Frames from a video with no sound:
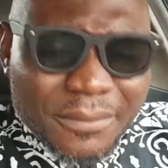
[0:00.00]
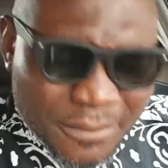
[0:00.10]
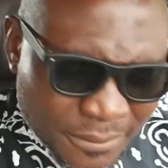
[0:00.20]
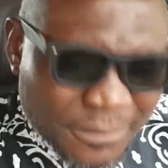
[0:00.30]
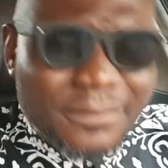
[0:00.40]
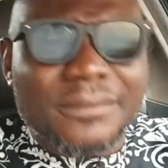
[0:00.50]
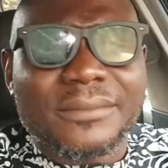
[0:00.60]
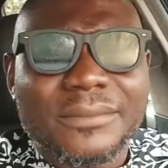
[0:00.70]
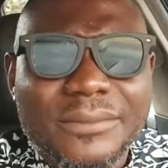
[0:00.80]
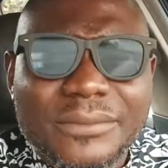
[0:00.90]

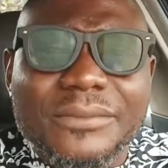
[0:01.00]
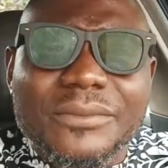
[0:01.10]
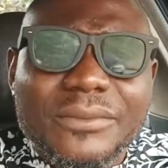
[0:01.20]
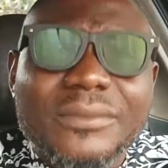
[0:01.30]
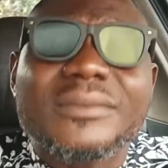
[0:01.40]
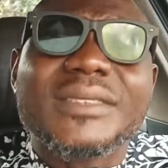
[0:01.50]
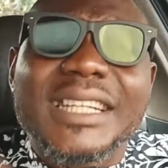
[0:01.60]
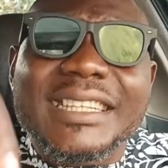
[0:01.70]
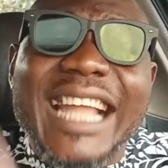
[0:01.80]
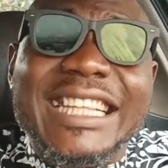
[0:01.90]
Mm-hmm.
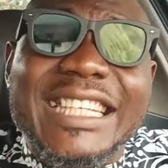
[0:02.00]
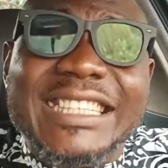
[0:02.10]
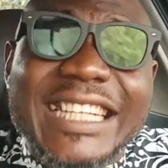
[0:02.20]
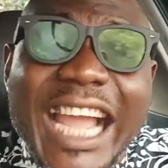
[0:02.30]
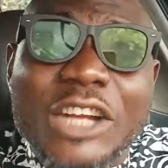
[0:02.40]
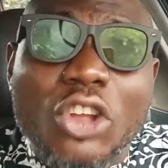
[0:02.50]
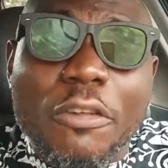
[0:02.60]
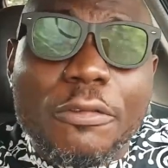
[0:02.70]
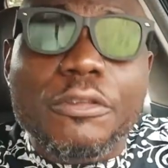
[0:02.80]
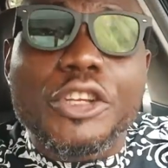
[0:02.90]
That is the kind
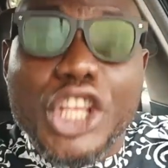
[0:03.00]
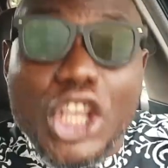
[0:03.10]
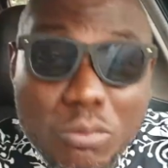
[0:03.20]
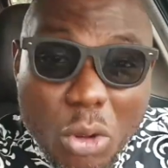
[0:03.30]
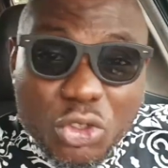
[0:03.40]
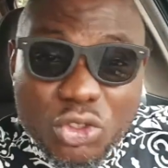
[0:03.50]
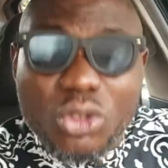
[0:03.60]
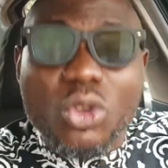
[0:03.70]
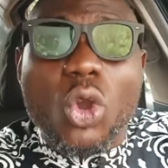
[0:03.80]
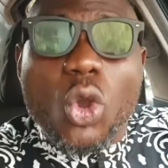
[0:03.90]
of Igbos
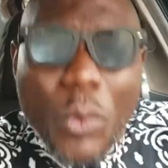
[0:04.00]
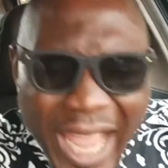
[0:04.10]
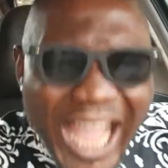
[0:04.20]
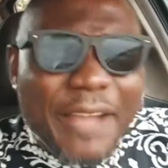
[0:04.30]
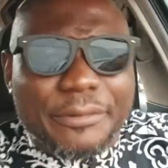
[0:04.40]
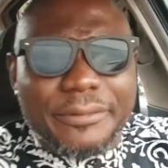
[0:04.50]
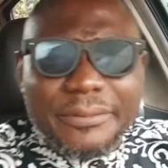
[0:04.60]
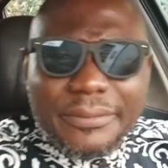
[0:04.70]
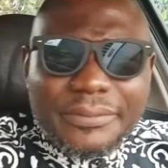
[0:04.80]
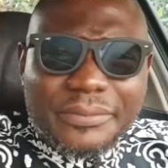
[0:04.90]
we have.
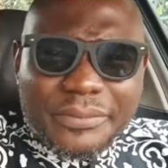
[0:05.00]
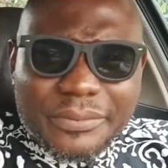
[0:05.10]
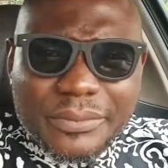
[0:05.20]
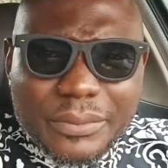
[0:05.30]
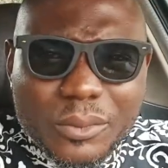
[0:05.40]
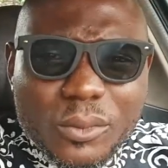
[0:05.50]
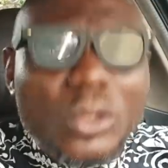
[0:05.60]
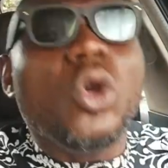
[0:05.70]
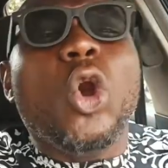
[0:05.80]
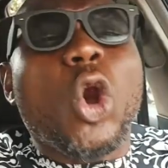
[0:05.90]

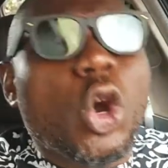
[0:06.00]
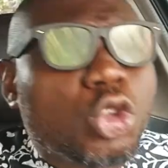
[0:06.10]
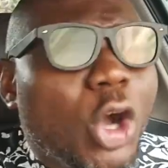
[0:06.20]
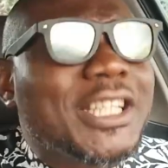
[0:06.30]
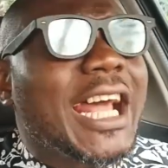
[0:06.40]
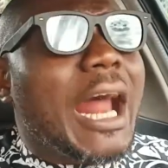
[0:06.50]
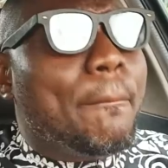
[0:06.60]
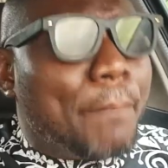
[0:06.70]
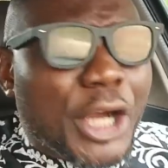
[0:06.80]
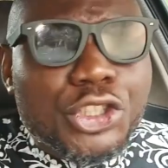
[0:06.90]
Although there
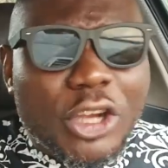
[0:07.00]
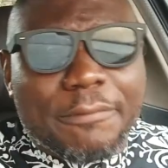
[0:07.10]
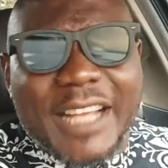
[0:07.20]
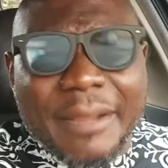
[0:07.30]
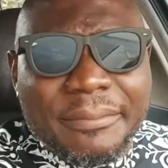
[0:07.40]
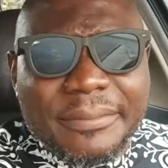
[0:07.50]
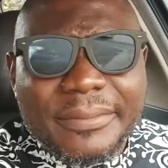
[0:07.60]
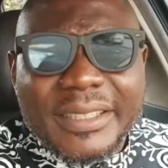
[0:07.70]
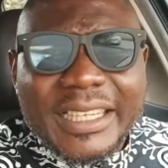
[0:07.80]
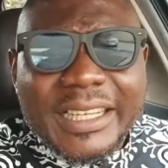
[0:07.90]
are a bunch of them
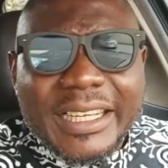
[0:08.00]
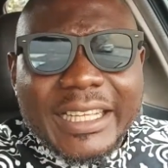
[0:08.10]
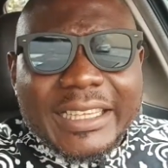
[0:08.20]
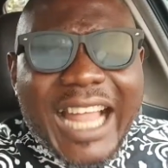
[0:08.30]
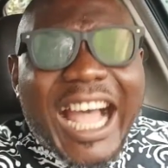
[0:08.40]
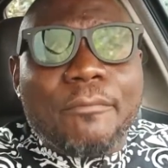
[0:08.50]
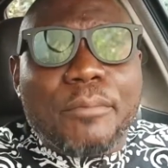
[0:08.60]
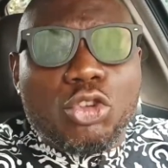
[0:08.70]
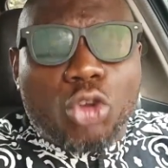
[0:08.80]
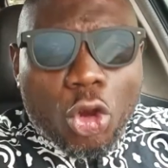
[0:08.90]
that
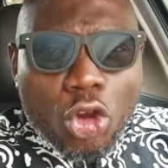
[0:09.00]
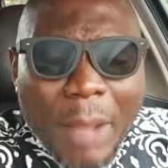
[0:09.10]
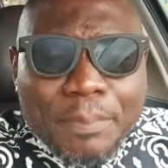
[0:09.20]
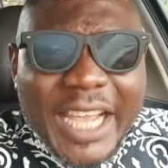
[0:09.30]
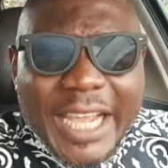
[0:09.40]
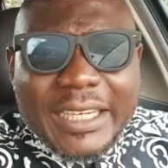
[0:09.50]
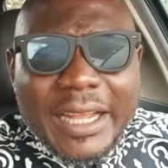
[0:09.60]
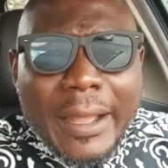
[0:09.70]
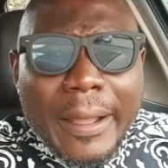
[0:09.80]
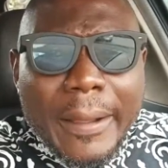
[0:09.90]
have been
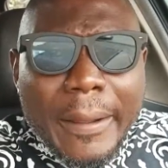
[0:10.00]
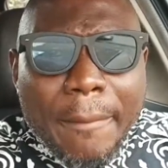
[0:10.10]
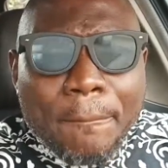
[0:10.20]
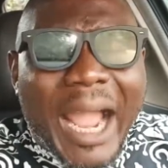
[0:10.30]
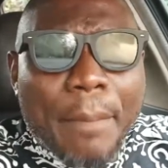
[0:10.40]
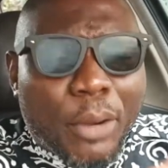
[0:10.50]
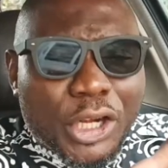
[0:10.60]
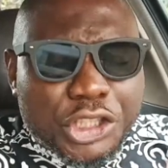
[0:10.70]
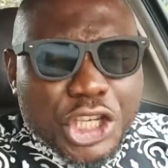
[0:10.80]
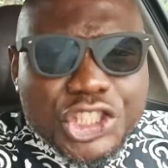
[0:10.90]
corrupted by
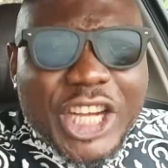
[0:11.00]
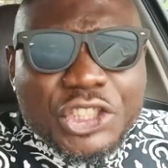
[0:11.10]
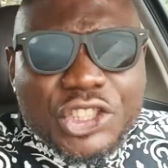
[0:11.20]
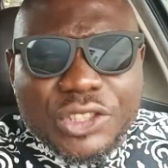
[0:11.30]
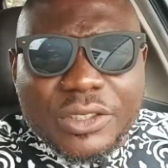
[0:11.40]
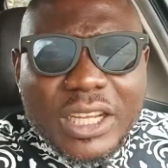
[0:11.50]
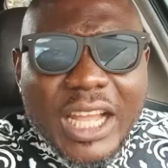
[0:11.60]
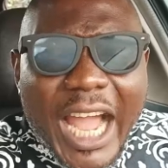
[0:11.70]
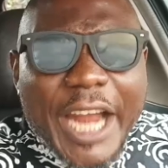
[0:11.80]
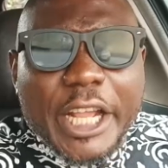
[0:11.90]
politicians
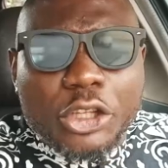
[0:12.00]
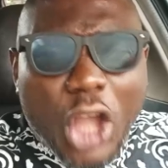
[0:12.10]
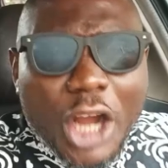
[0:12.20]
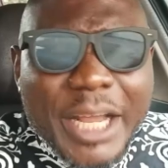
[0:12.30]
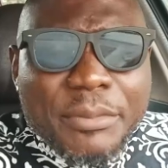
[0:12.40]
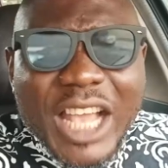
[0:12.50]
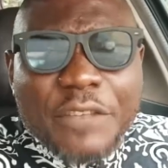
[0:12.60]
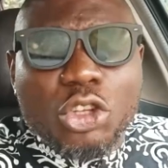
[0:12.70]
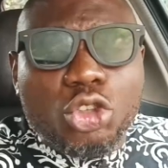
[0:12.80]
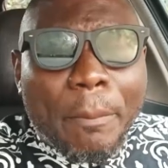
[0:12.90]
and they turn
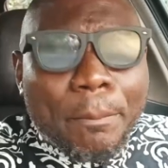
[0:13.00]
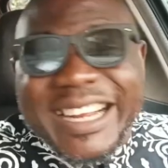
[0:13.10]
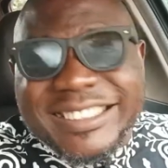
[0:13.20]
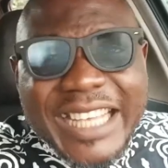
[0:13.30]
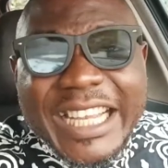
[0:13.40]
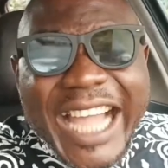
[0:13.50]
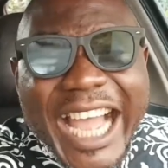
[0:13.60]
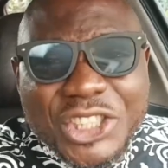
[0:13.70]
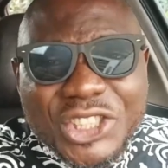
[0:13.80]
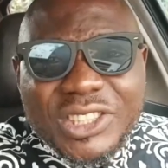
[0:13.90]
themselves into press
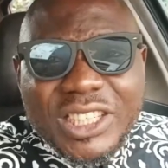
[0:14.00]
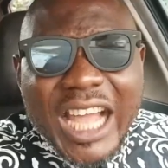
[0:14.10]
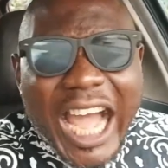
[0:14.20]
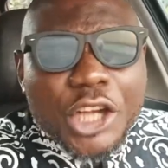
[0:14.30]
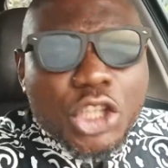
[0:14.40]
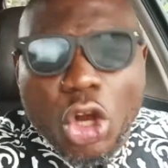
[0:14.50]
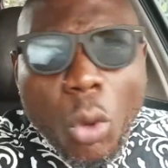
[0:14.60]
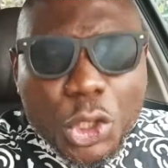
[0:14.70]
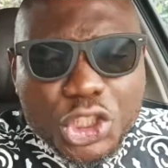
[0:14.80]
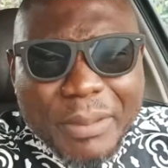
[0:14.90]
singers and
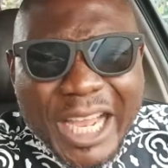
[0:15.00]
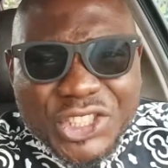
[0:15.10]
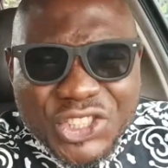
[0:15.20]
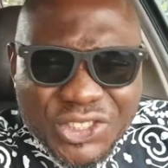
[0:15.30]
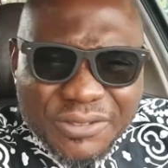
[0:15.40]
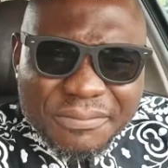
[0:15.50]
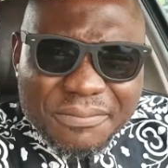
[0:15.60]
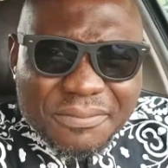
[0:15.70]
hero worshippers.